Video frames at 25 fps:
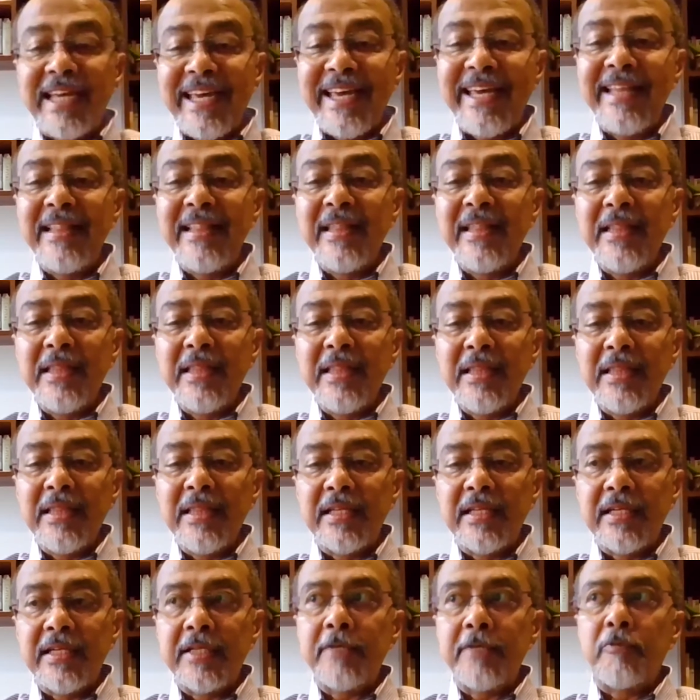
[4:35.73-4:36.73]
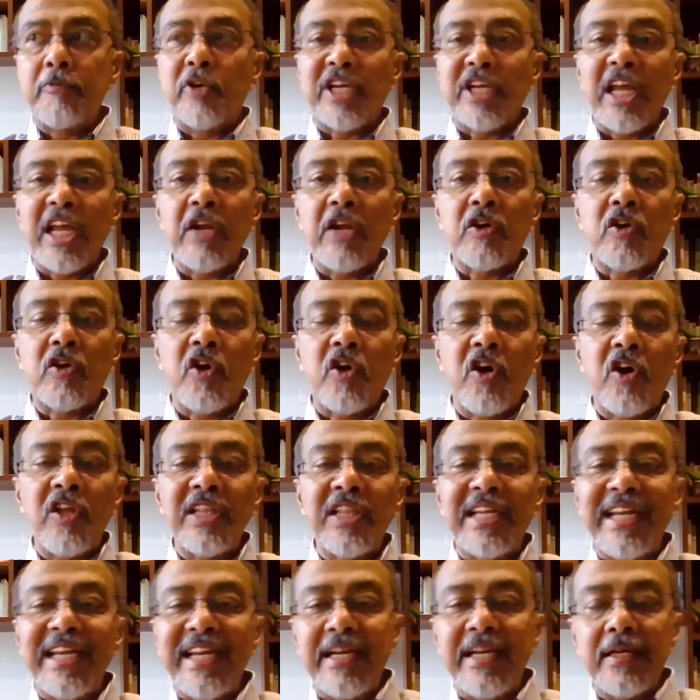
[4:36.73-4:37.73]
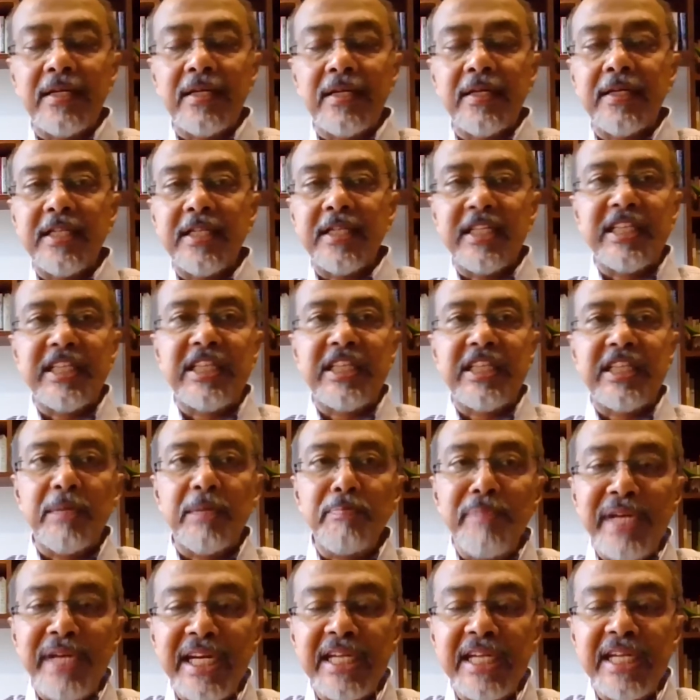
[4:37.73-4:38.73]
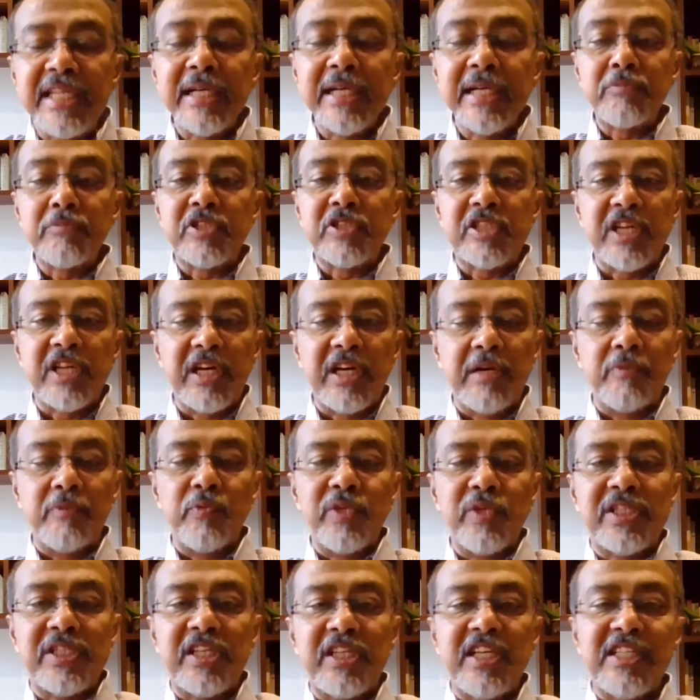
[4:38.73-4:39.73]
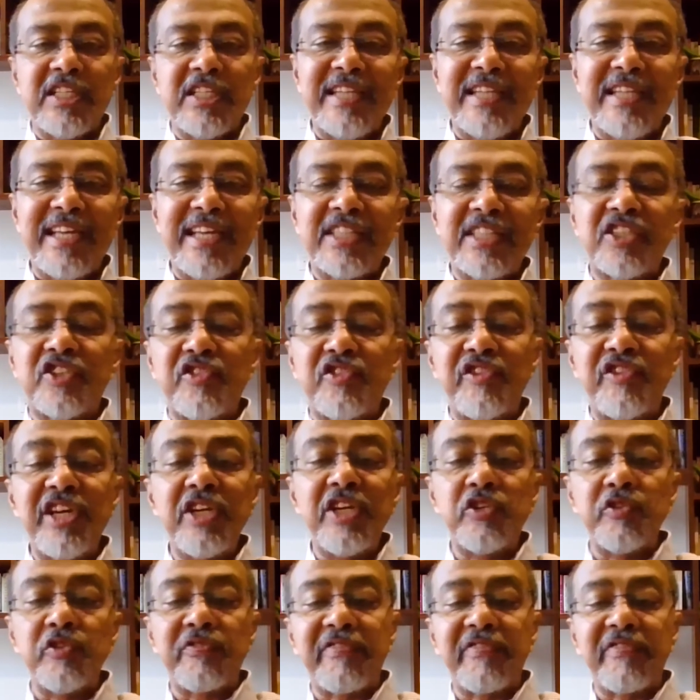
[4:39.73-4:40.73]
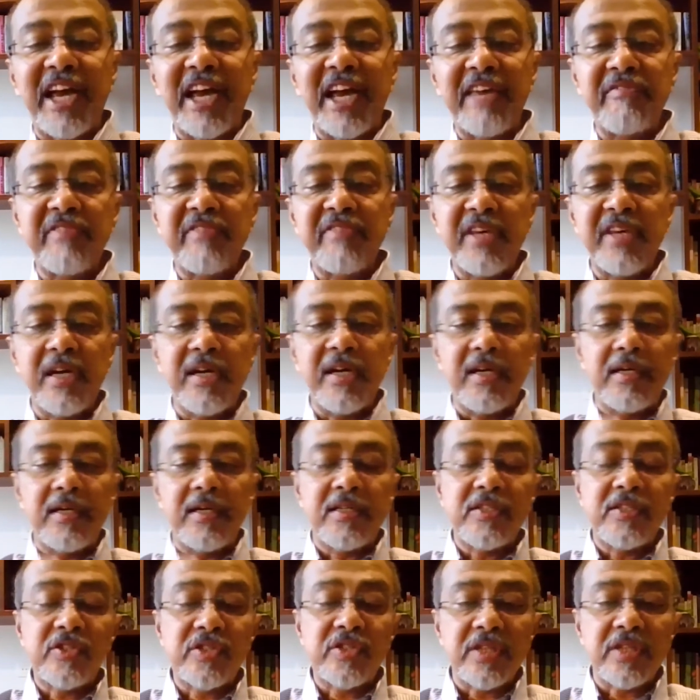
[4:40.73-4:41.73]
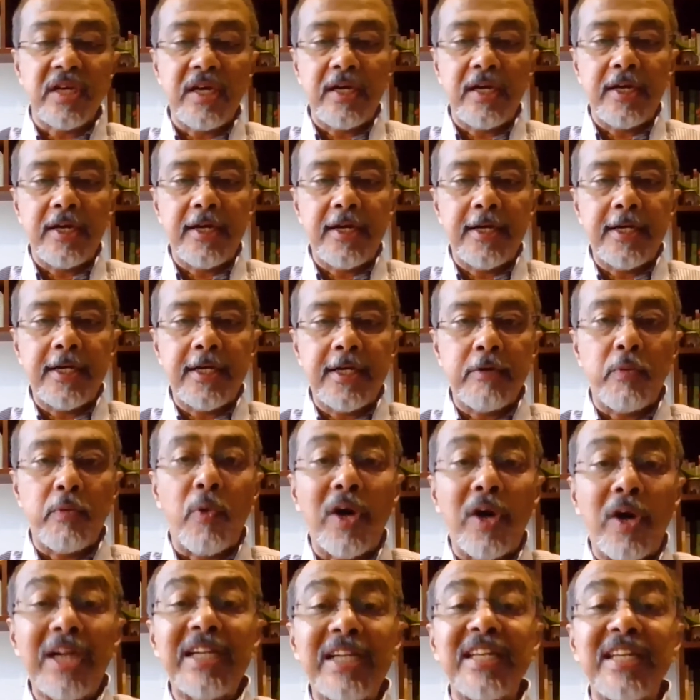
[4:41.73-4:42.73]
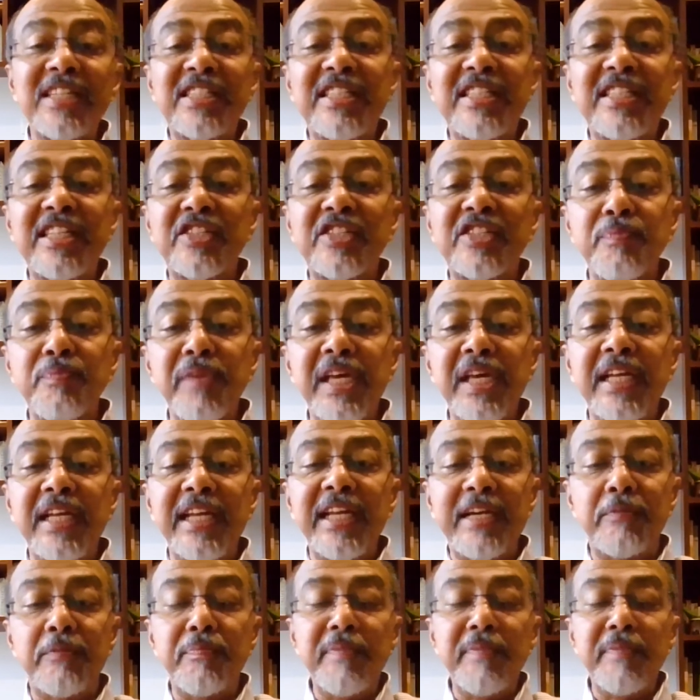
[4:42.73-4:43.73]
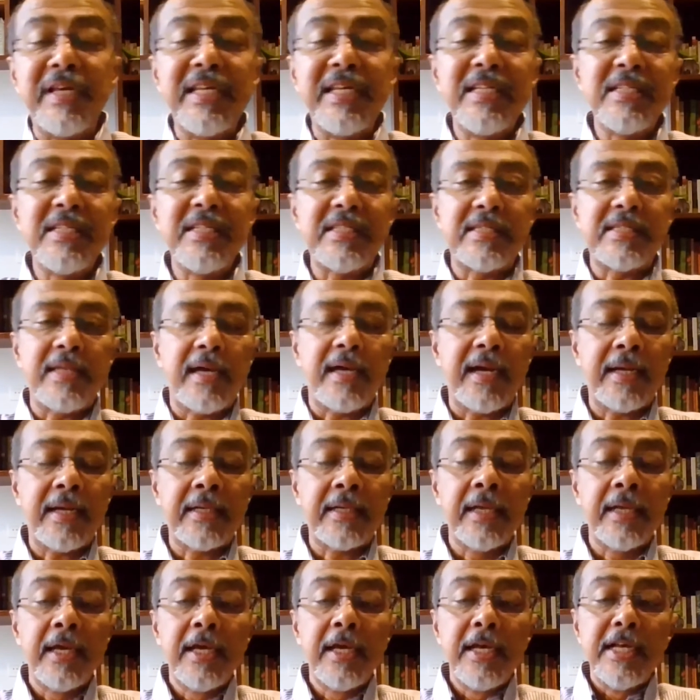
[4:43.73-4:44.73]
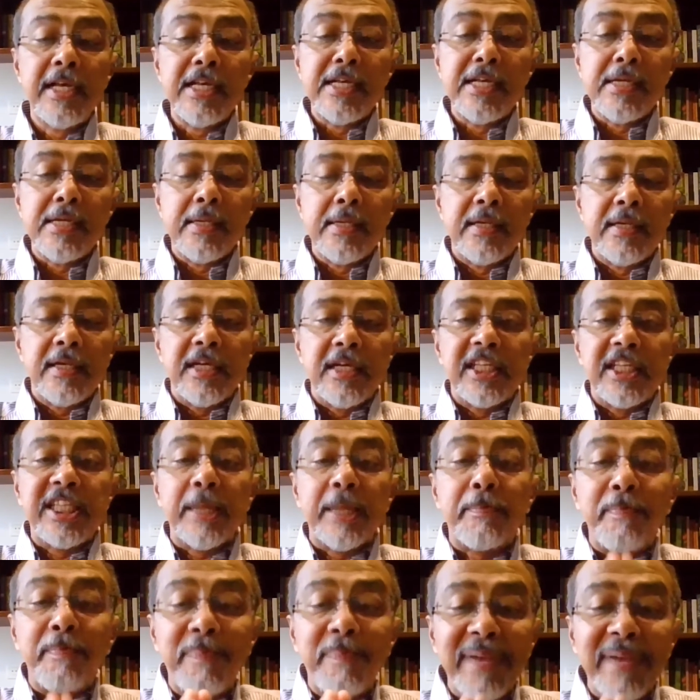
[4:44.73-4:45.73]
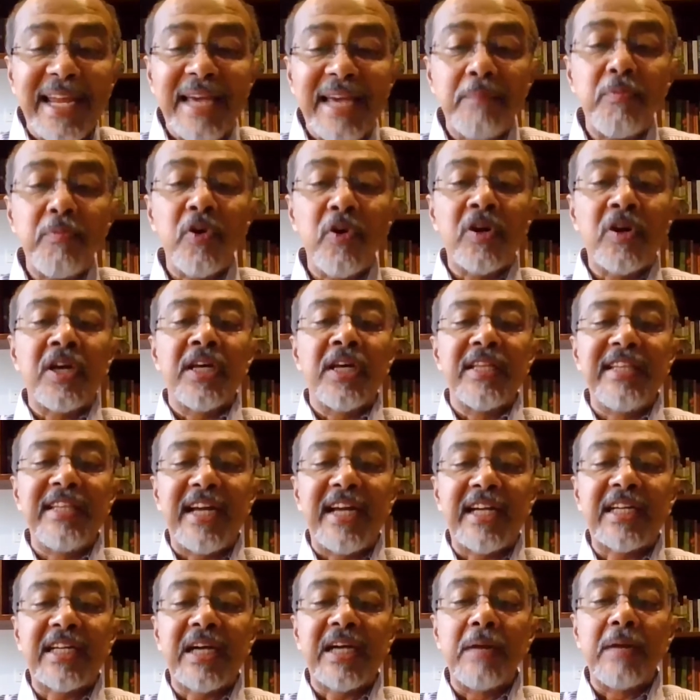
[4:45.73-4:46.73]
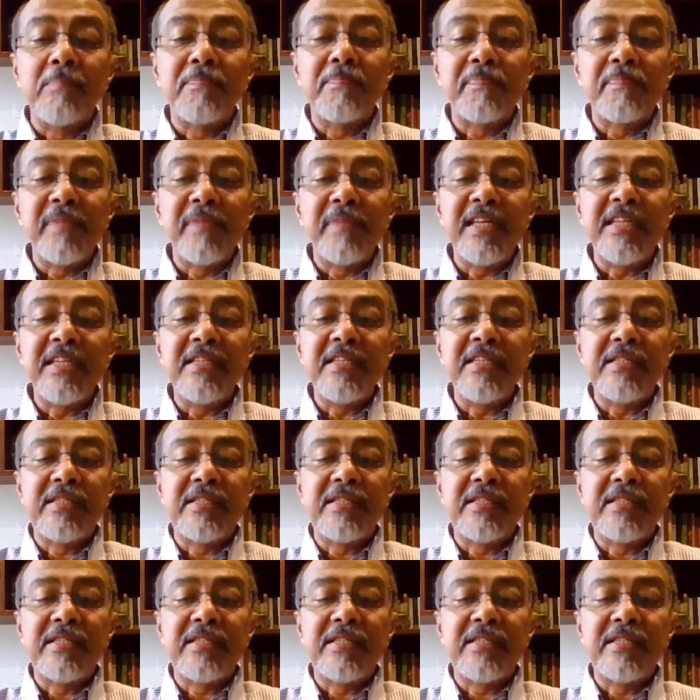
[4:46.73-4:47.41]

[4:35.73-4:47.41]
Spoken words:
in the what I'll call the medium term, which is next 3 to 5 years, what does this mean? It means that the playbook that companies